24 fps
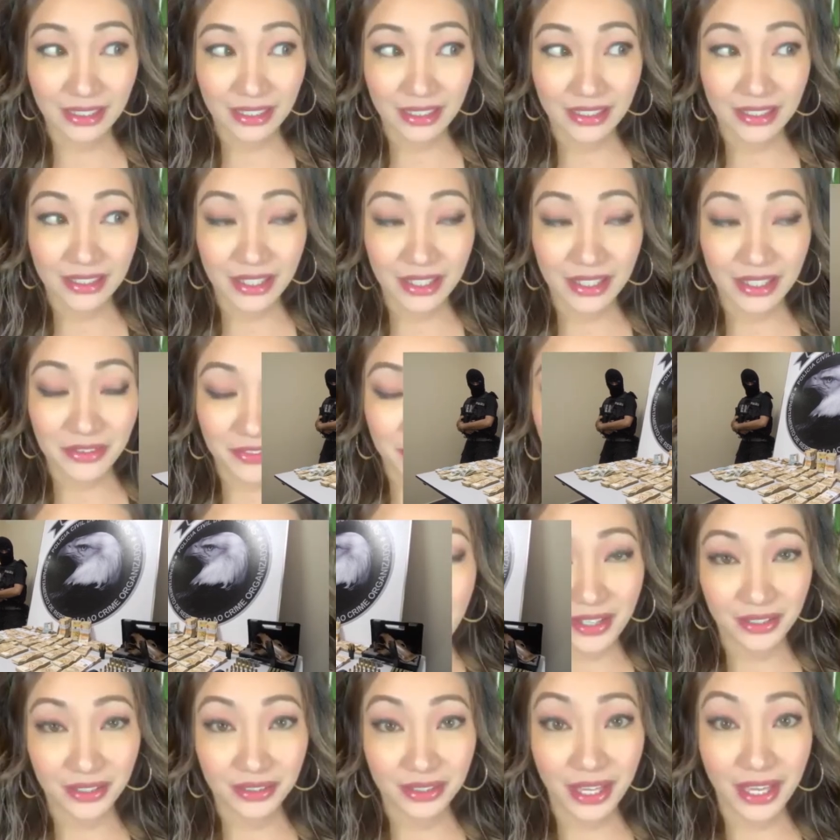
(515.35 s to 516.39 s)
they
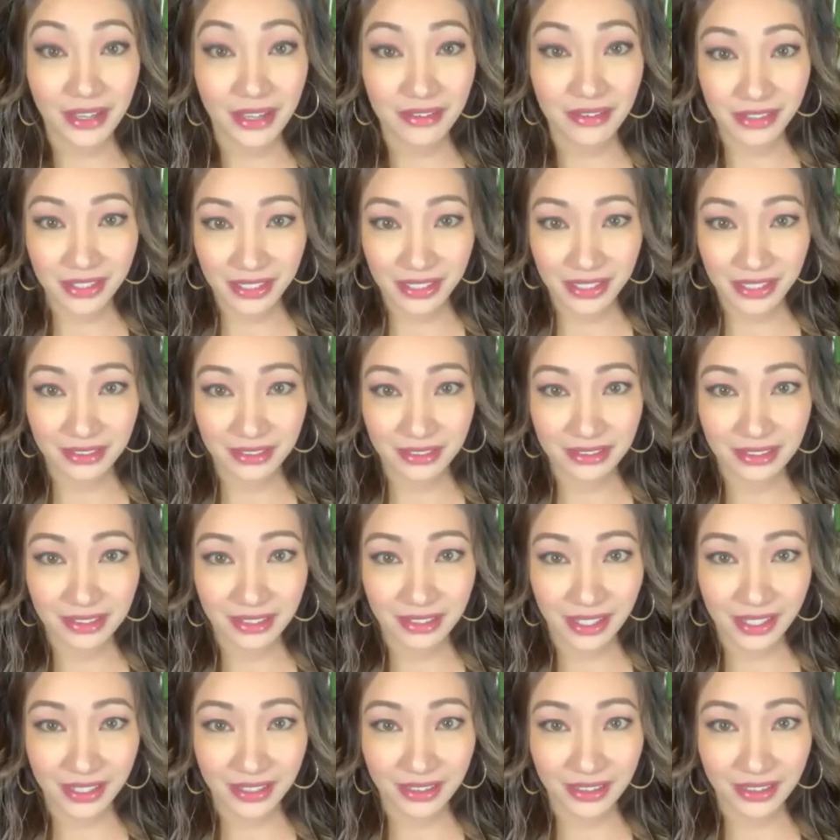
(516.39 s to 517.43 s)
found evidence
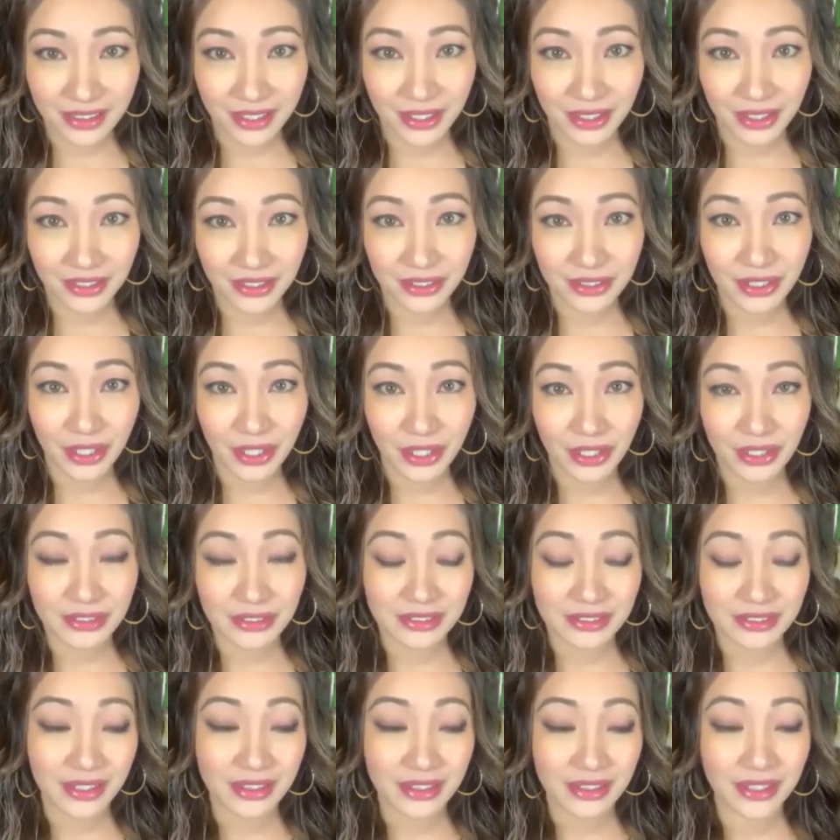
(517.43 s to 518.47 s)
in there. They
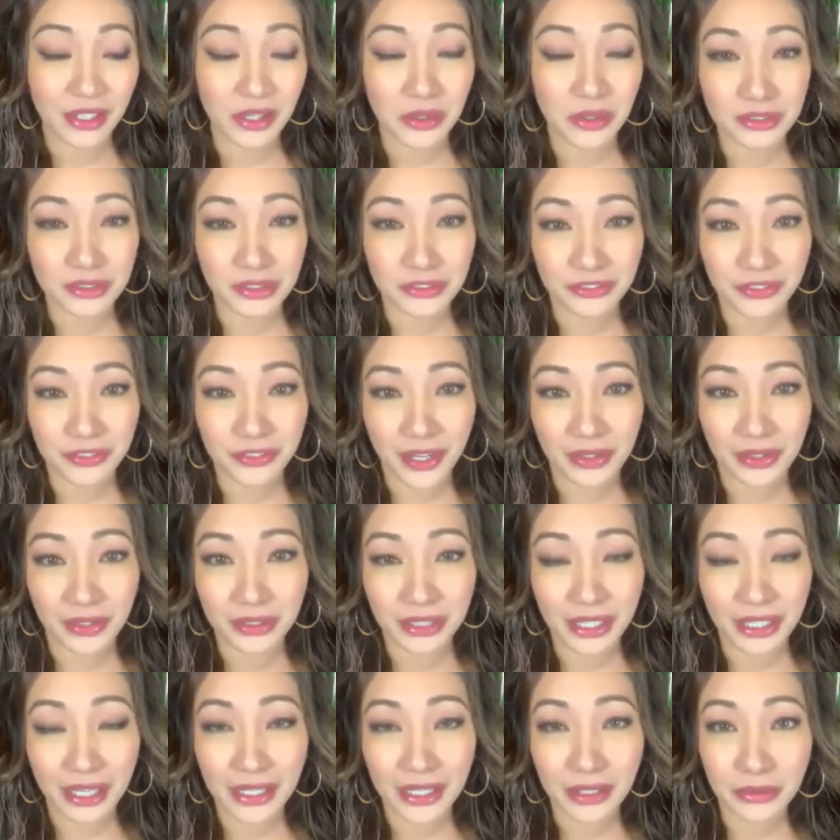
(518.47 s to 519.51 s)
said they also found
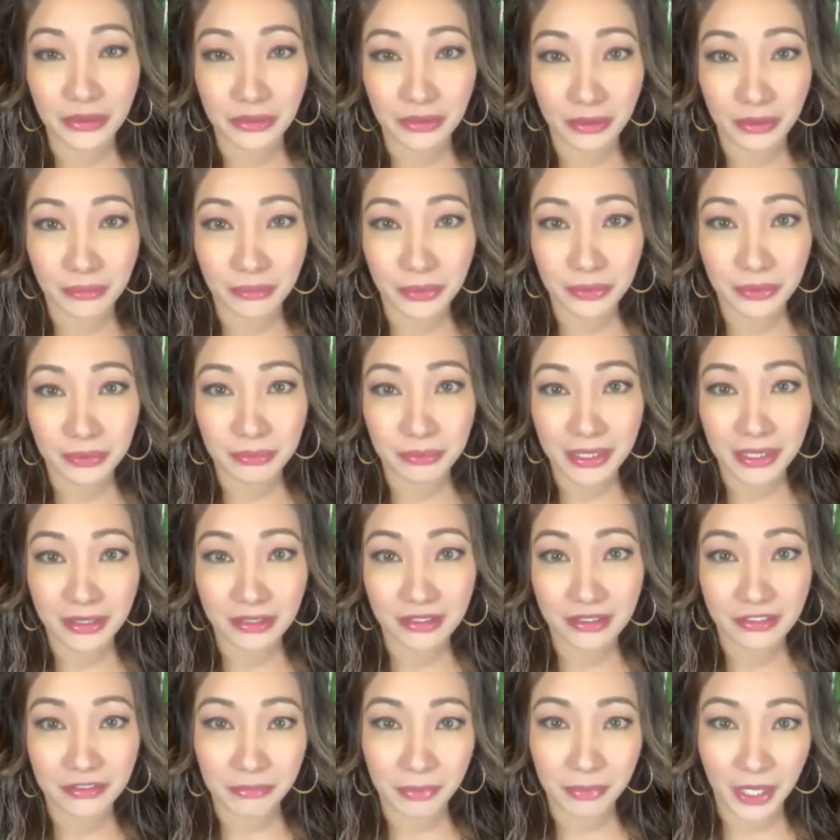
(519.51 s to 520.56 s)
a crumpled piece
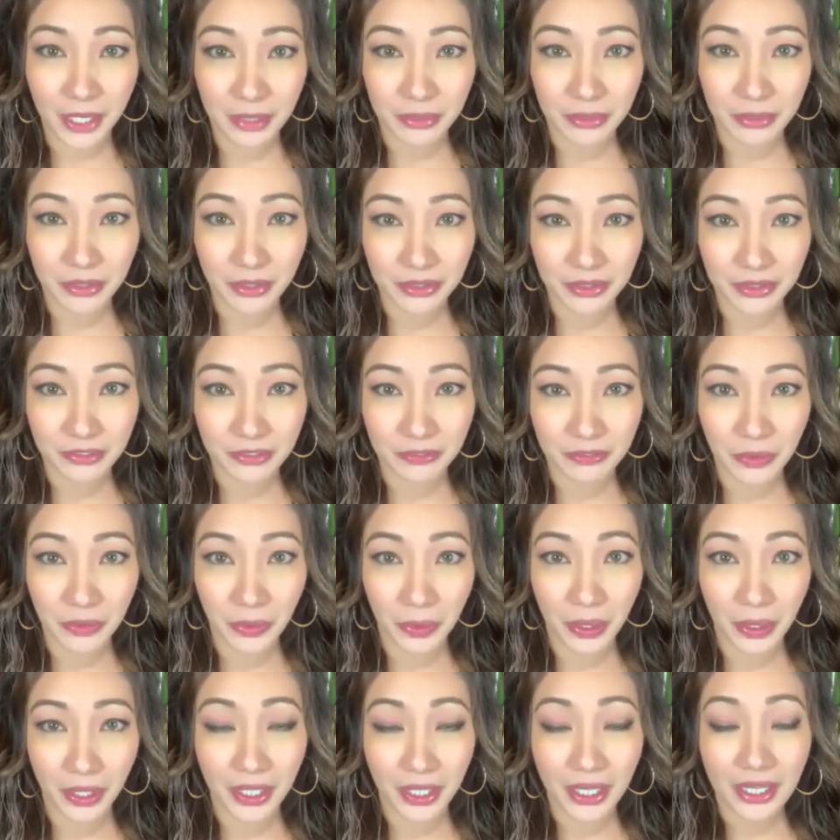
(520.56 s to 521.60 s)
of paper on the
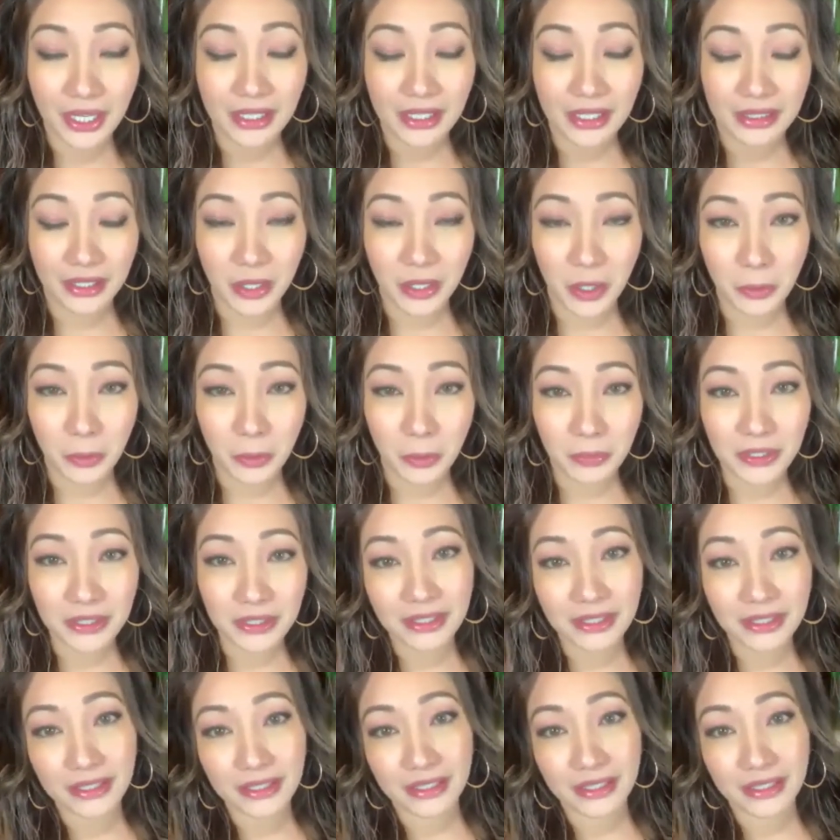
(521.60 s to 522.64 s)
floor. They opened
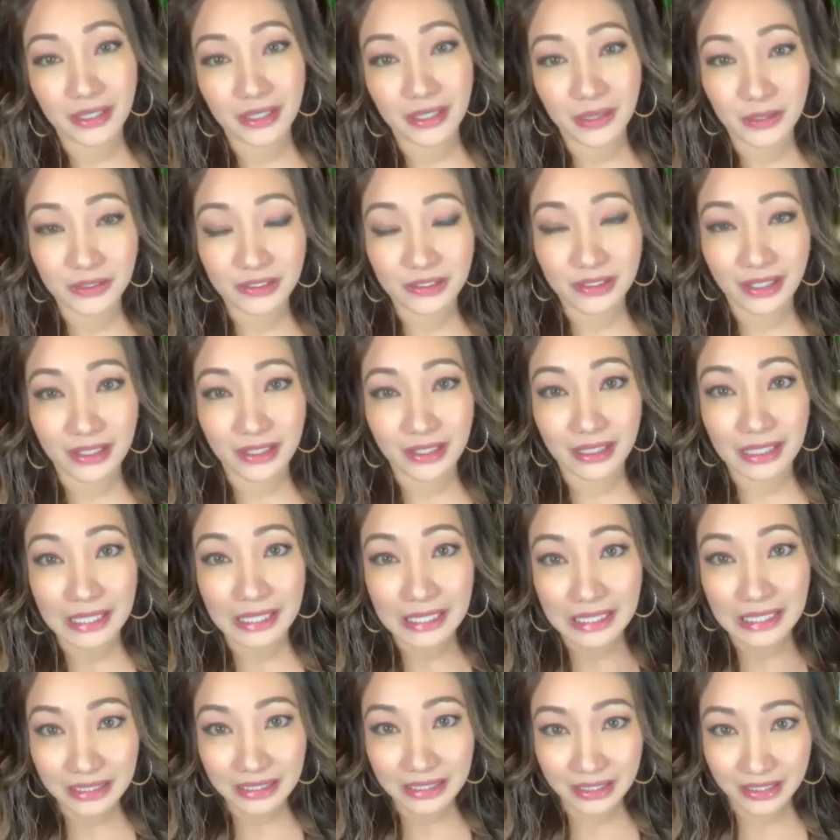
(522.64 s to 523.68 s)
it. It looks like a
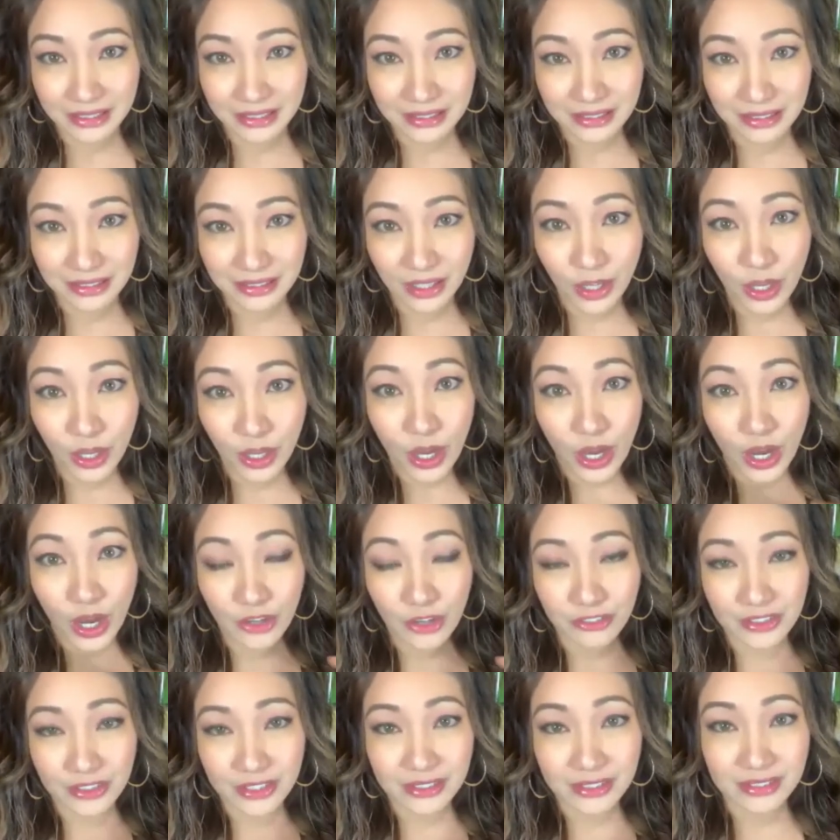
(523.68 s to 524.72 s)
hit list of
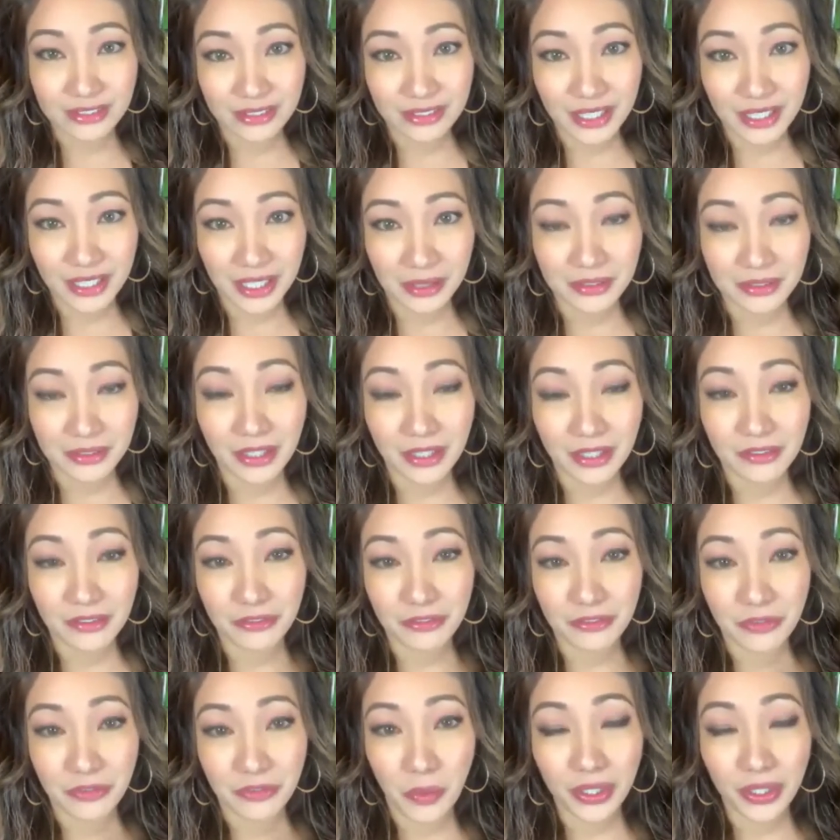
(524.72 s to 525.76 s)
these names. And
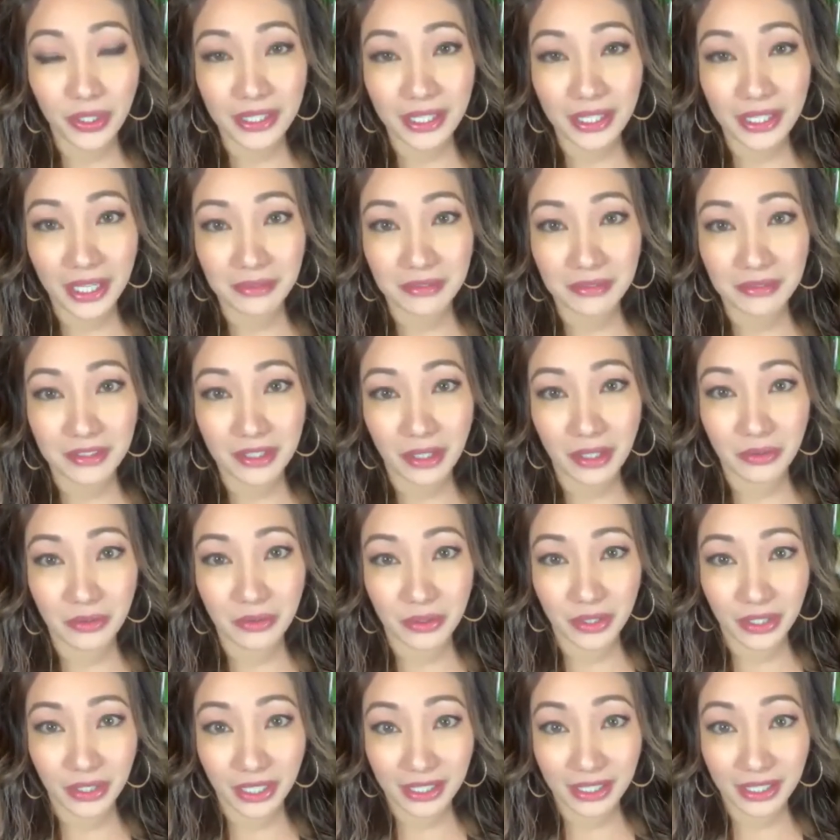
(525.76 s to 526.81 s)
four names that
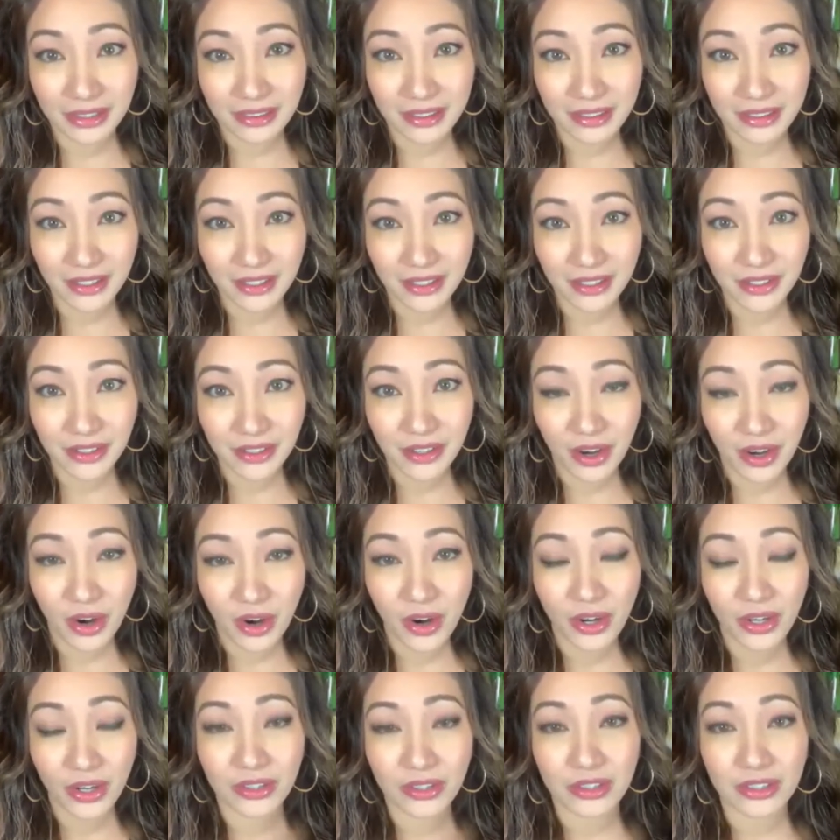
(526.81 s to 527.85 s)
were in there
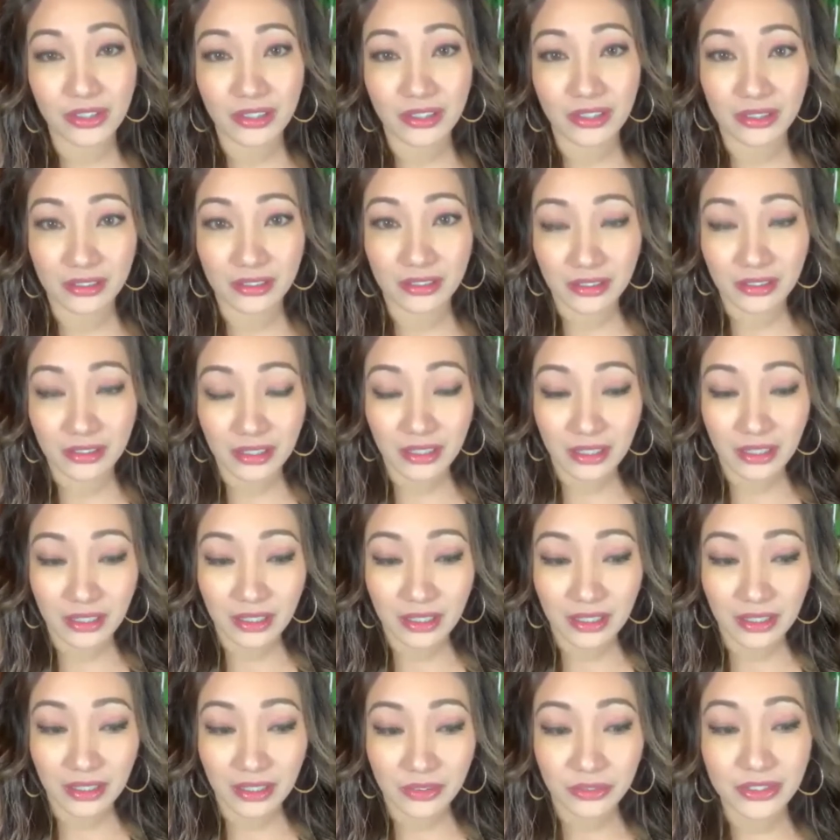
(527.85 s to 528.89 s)
are the
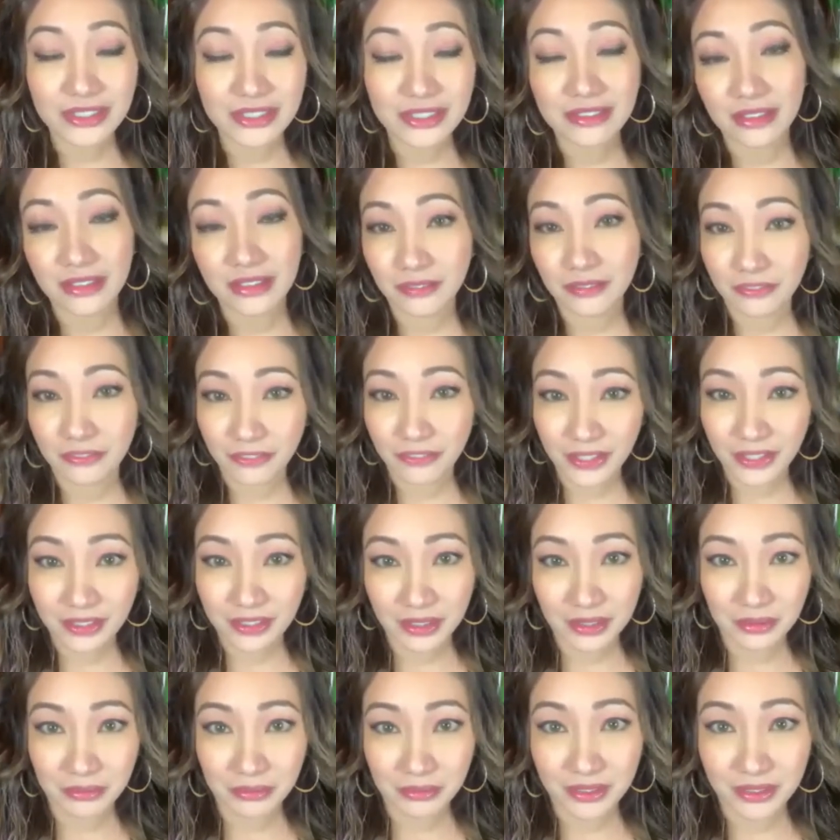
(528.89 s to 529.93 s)
recent
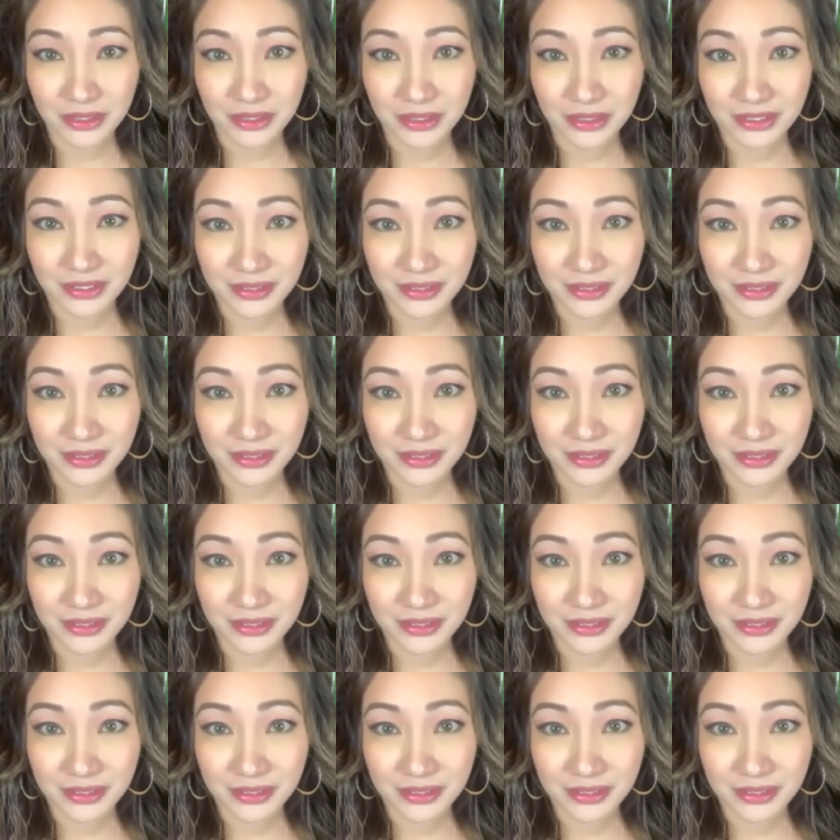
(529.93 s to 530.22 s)
victims